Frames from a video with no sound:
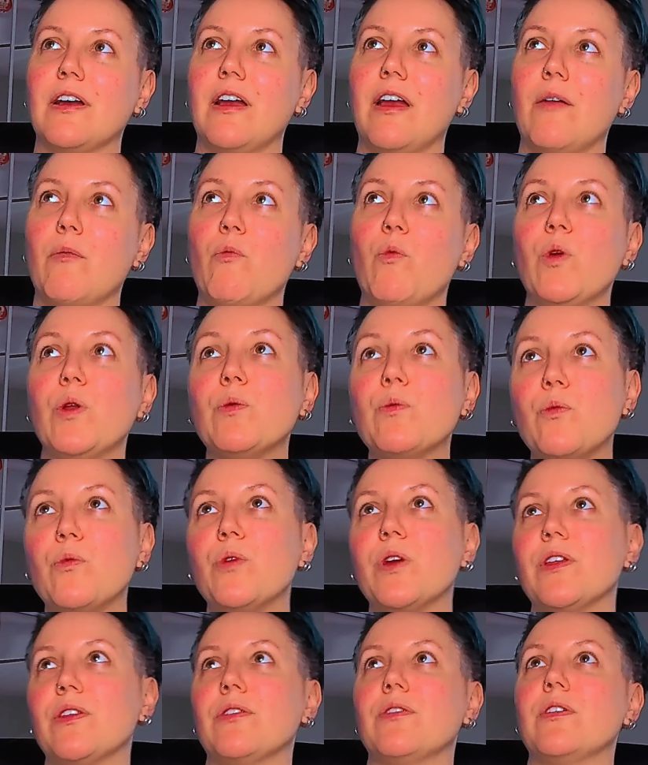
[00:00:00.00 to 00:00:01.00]
went
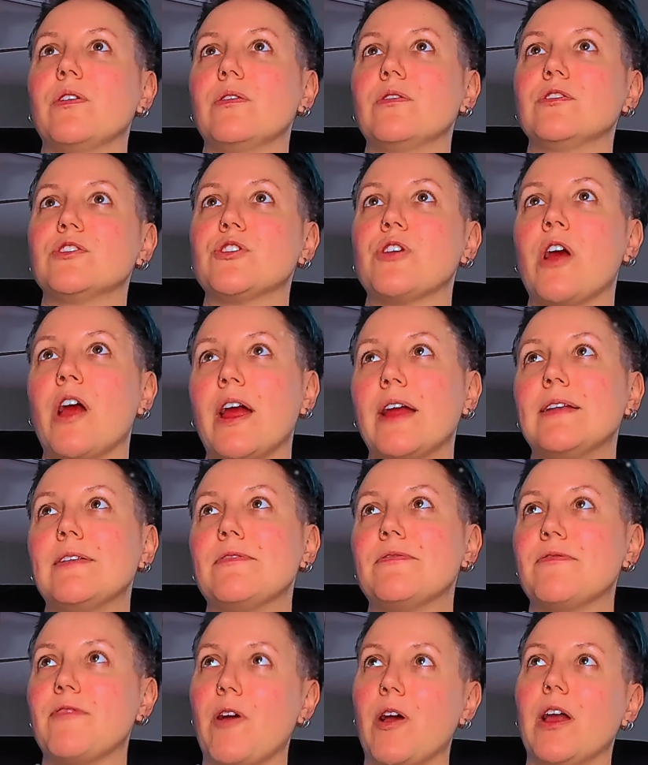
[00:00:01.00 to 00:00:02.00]
with trying to
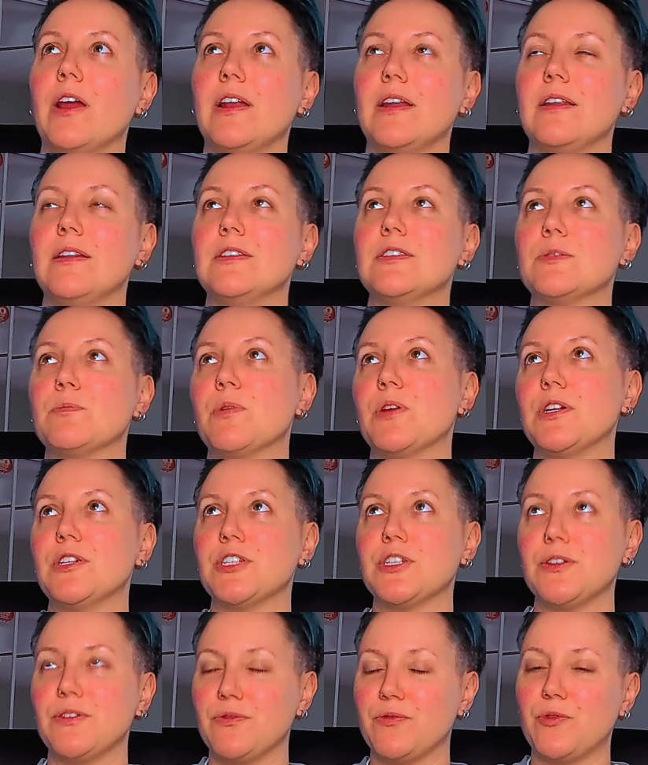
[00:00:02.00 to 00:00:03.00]
find
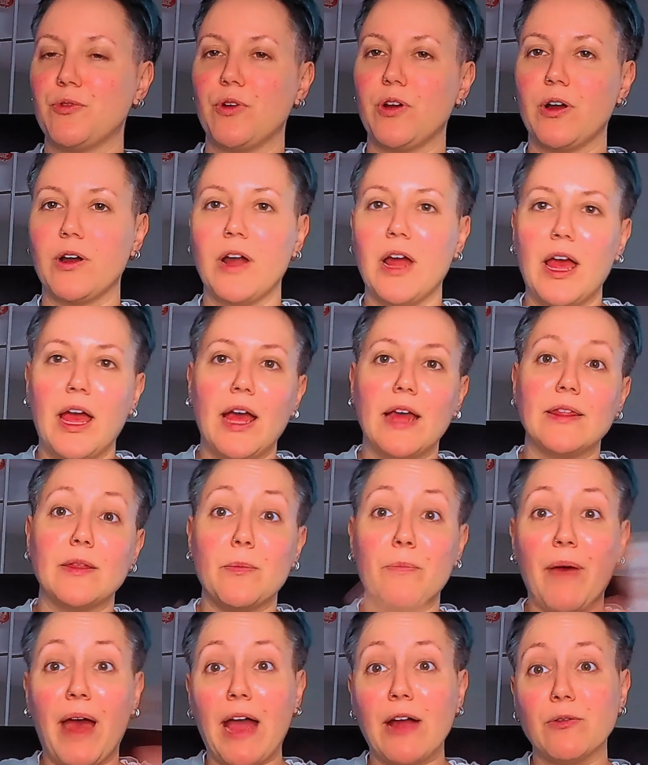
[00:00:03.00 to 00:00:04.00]
inspirations for
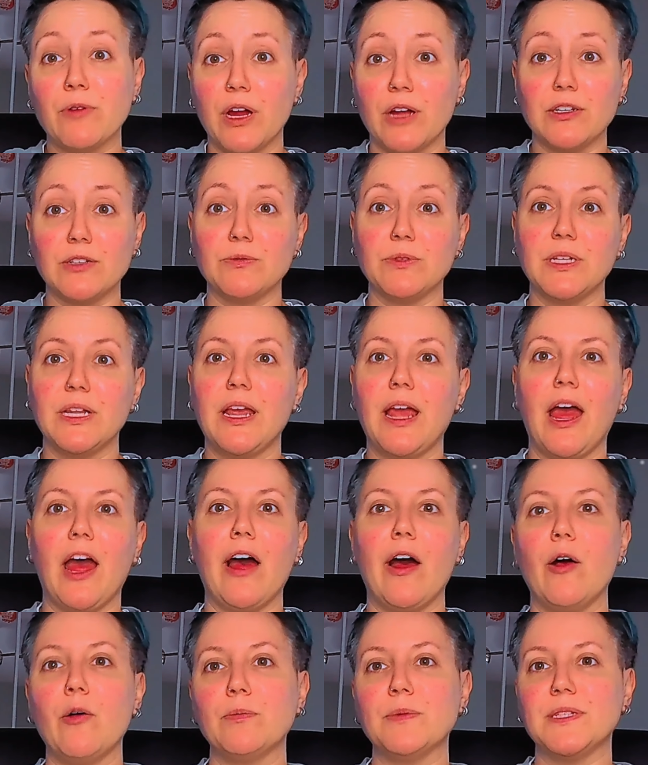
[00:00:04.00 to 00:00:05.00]
the background to really
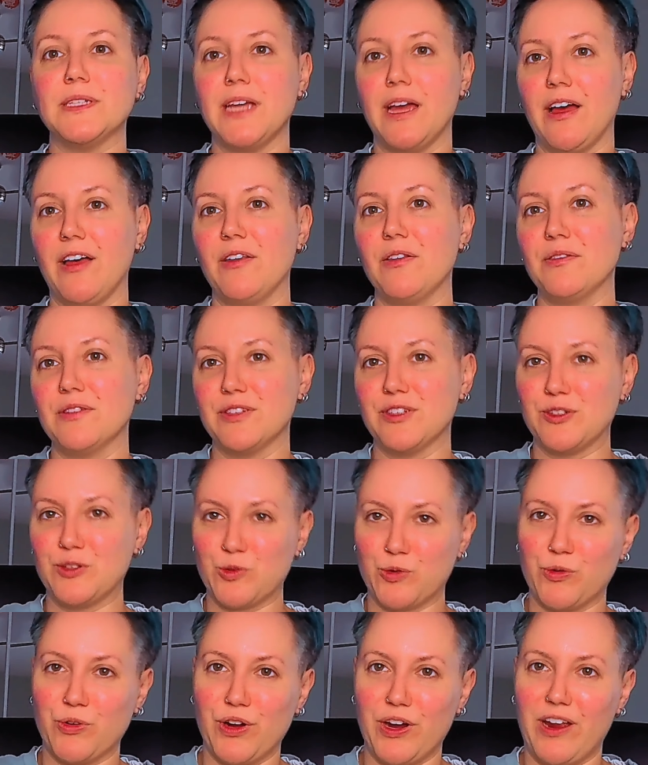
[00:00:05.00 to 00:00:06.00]
help tell the
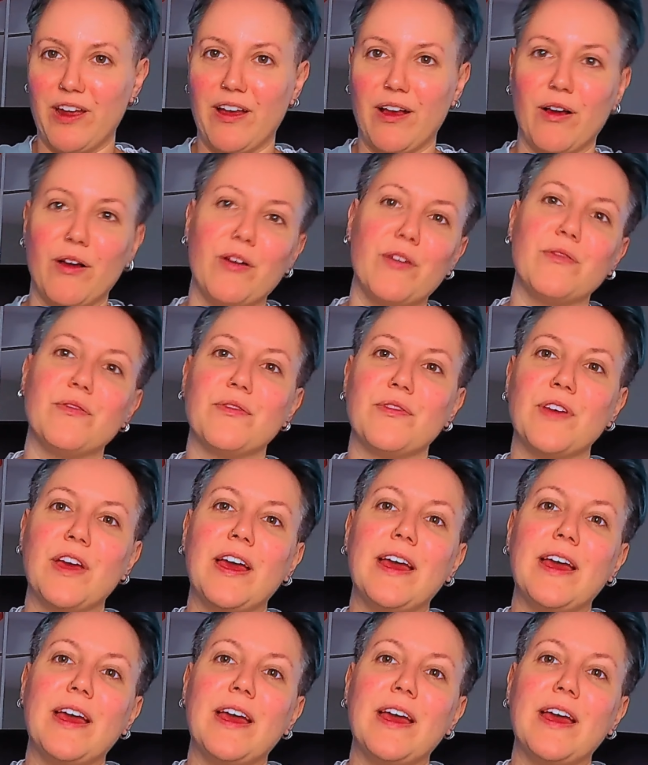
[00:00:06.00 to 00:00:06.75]
story of